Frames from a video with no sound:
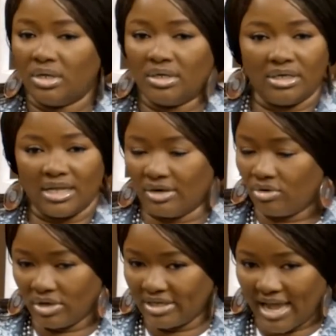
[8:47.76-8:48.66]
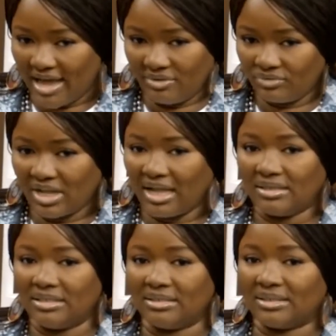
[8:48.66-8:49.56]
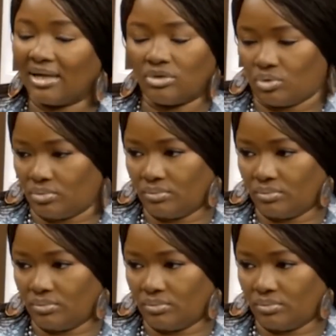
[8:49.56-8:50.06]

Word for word: They're not there after the title.